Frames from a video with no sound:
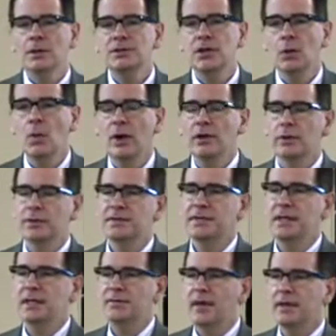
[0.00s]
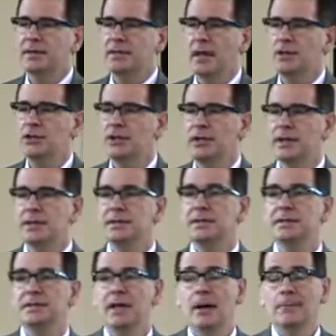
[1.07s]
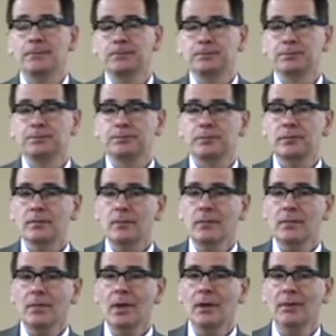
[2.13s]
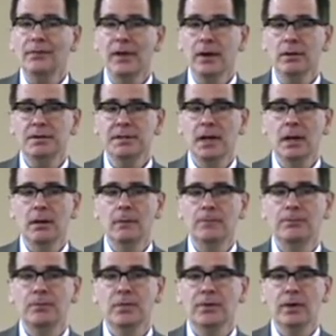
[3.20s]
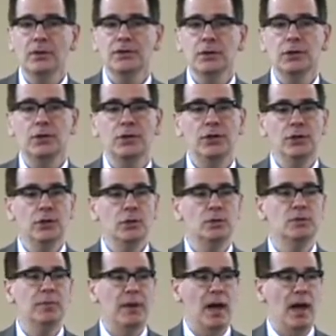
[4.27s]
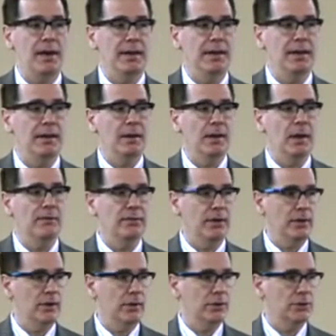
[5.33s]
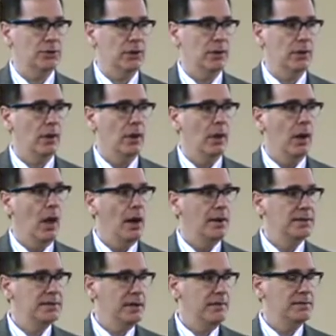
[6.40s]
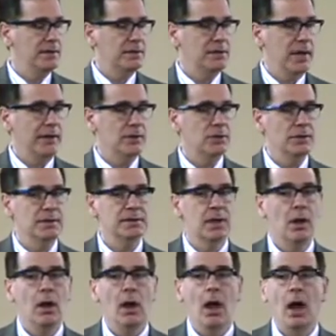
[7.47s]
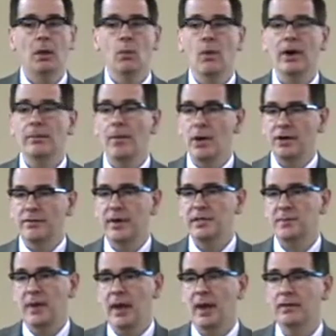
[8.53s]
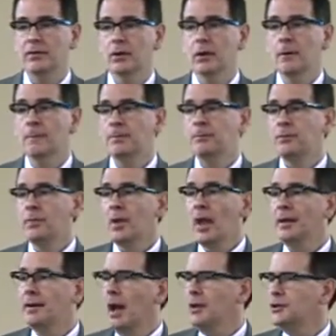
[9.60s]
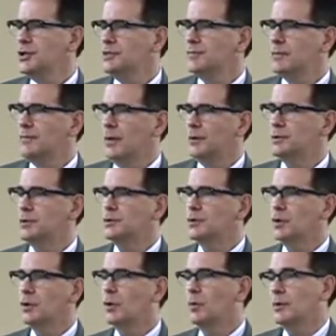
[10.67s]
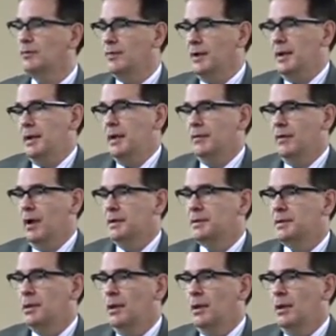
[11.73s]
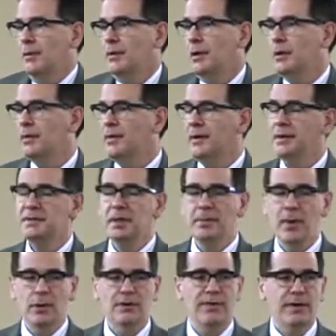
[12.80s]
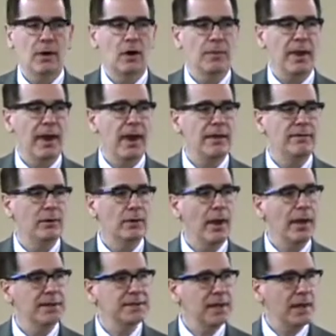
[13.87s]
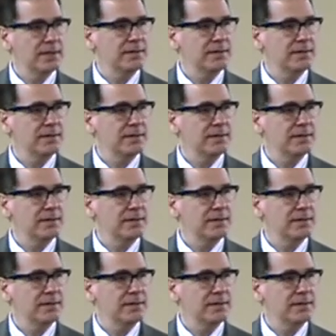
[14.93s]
So what you'll see at that session is that there's a huge body of literature on incentives and sanctions, on what motivates behavior. And not just for folks in drug court, but for any of us. There are things that motivate our behavior as